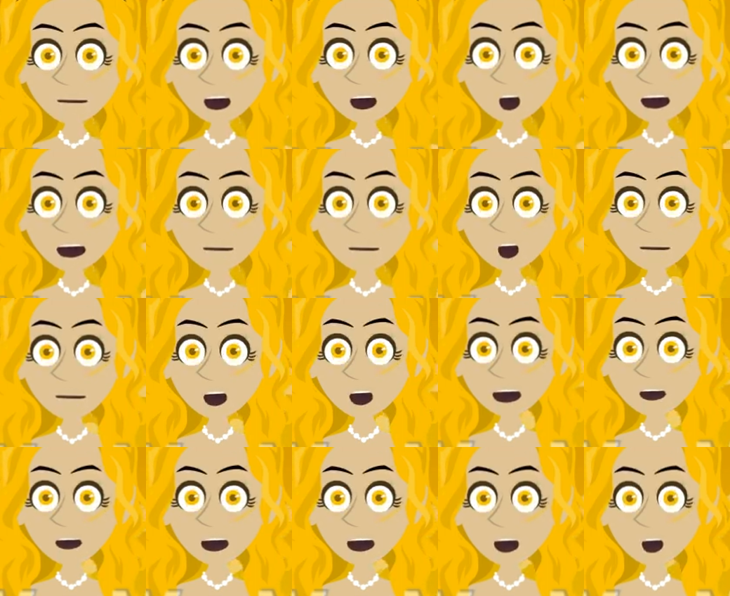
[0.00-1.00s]
I like to
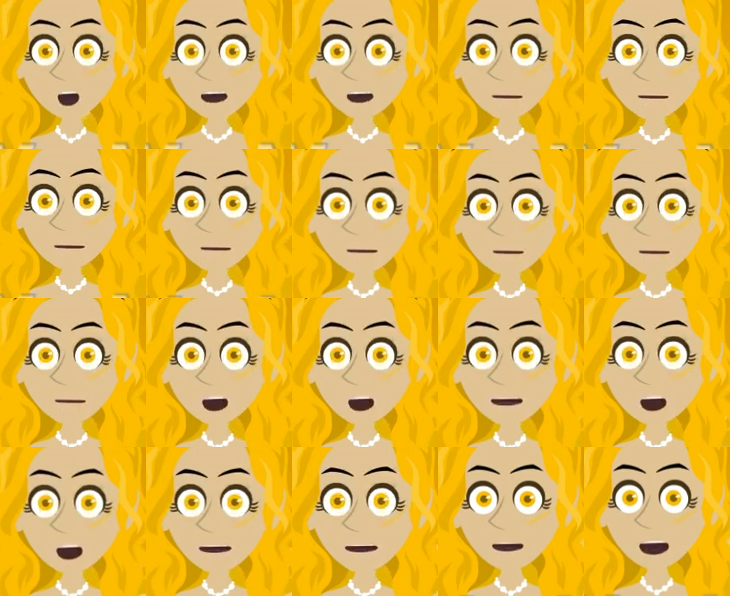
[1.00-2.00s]
play games,
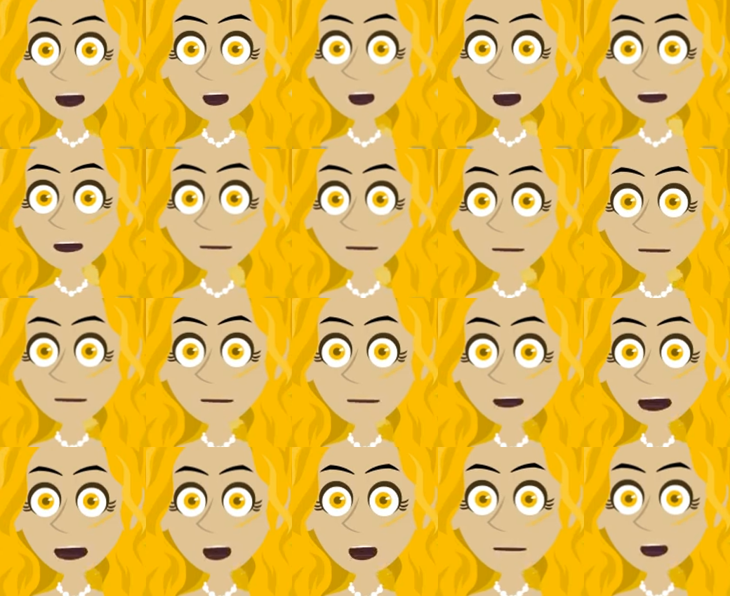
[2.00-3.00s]
such as Roblox,
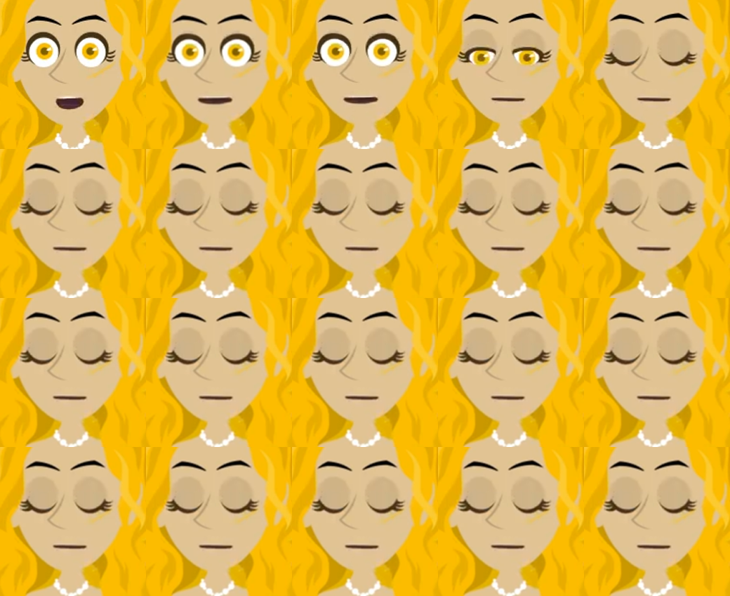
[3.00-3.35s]
racing,